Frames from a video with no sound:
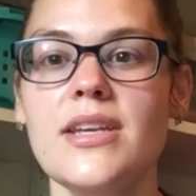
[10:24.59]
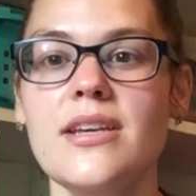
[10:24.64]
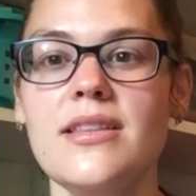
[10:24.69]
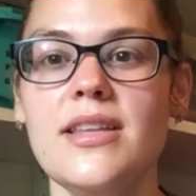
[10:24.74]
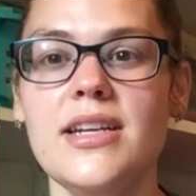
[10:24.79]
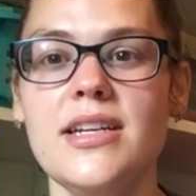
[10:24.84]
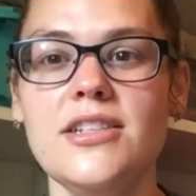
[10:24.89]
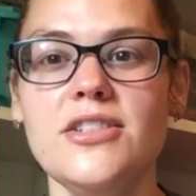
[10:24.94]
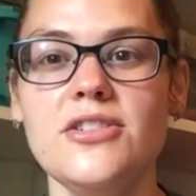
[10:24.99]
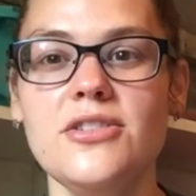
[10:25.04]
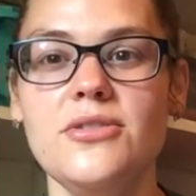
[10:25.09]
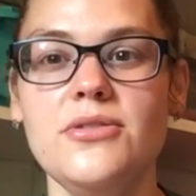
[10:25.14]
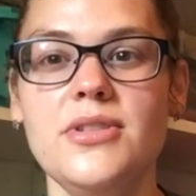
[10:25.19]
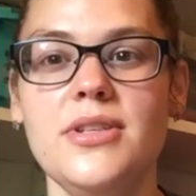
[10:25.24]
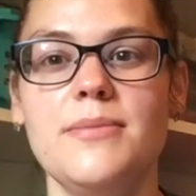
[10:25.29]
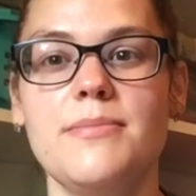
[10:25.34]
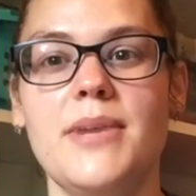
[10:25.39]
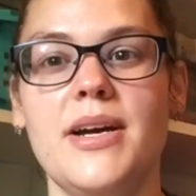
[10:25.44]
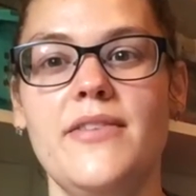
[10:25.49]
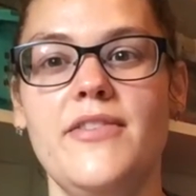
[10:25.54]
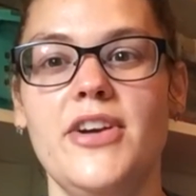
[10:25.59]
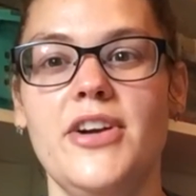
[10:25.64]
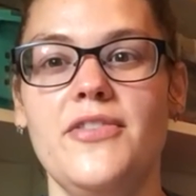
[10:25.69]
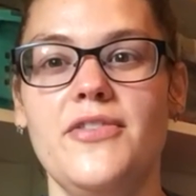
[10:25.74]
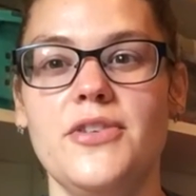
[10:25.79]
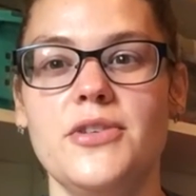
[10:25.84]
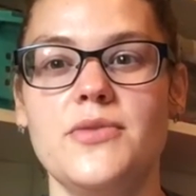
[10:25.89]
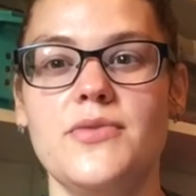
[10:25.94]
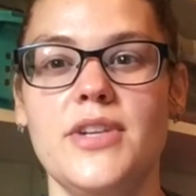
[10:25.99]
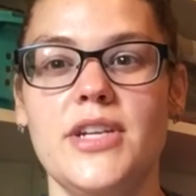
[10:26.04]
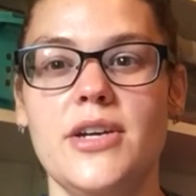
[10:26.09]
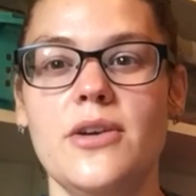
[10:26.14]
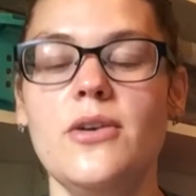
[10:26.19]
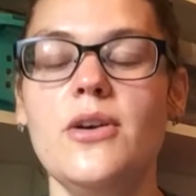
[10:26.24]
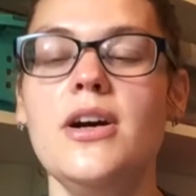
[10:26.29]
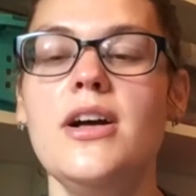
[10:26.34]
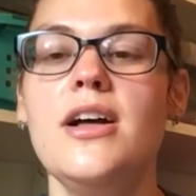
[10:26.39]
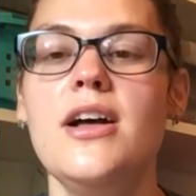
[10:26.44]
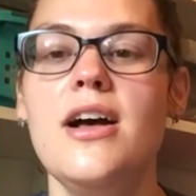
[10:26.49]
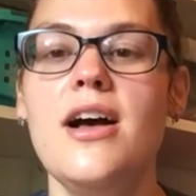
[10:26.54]
that I showed in my very first video.
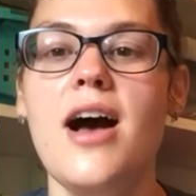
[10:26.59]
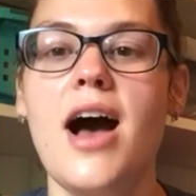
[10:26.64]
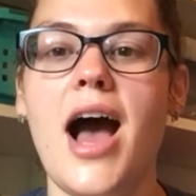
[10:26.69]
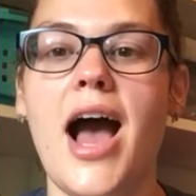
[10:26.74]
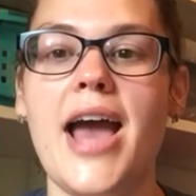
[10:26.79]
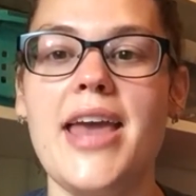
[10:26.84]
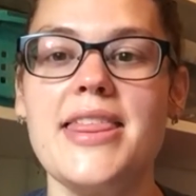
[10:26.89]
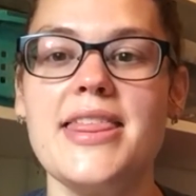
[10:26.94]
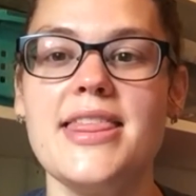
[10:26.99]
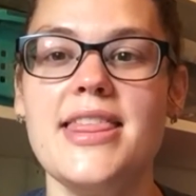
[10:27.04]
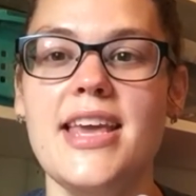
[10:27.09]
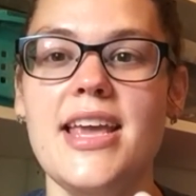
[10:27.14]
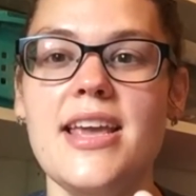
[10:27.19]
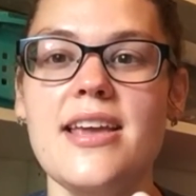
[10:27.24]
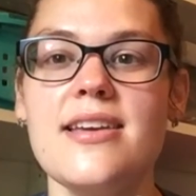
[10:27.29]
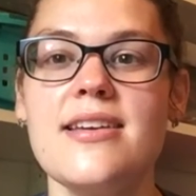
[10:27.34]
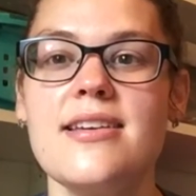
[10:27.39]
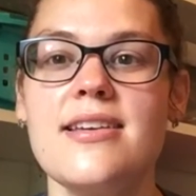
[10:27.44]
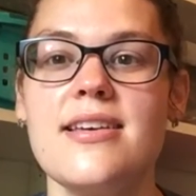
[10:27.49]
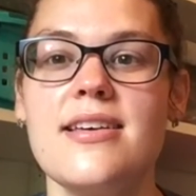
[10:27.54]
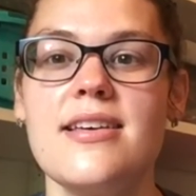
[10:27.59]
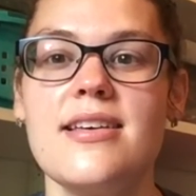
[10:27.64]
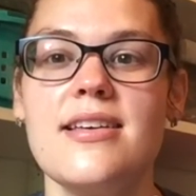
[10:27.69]
I think